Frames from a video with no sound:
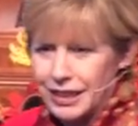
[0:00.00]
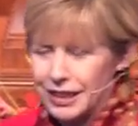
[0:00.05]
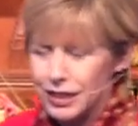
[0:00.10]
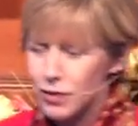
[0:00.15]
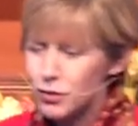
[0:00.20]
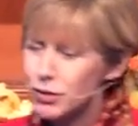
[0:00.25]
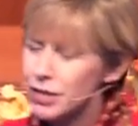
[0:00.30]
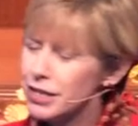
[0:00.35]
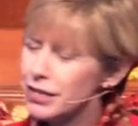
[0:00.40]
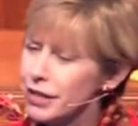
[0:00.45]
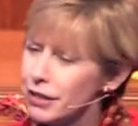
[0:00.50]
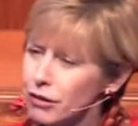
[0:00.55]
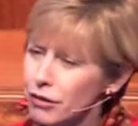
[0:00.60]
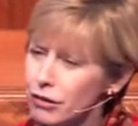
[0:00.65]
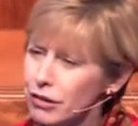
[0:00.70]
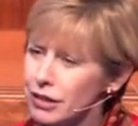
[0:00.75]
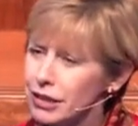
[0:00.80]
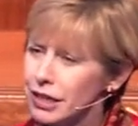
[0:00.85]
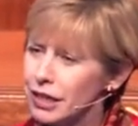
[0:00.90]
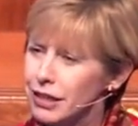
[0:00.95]
There was
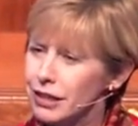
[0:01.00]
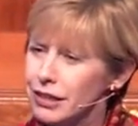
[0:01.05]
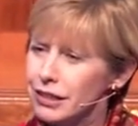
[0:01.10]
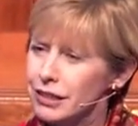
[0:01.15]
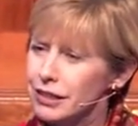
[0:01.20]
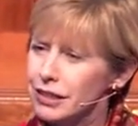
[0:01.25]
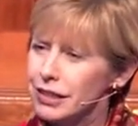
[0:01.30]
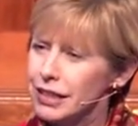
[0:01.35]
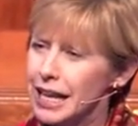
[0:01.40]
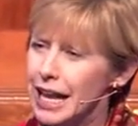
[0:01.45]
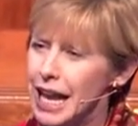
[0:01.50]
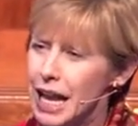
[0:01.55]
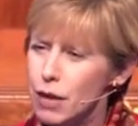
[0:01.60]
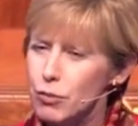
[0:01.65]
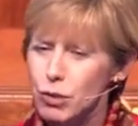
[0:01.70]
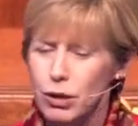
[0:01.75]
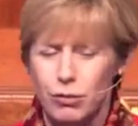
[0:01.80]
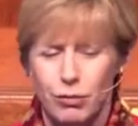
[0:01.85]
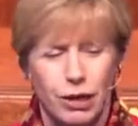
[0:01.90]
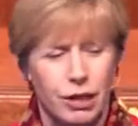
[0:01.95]
another
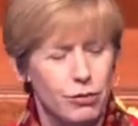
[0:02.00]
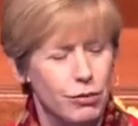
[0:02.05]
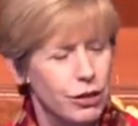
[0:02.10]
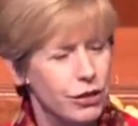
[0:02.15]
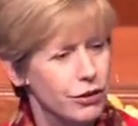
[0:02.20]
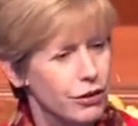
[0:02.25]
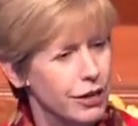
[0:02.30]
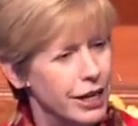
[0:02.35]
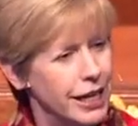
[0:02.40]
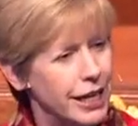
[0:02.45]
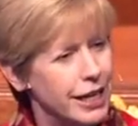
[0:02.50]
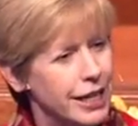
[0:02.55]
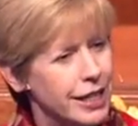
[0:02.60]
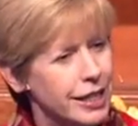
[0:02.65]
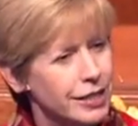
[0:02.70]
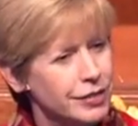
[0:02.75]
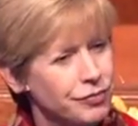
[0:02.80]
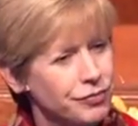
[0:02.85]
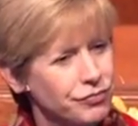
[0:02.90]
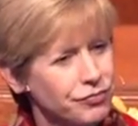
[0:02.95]
habit my mother had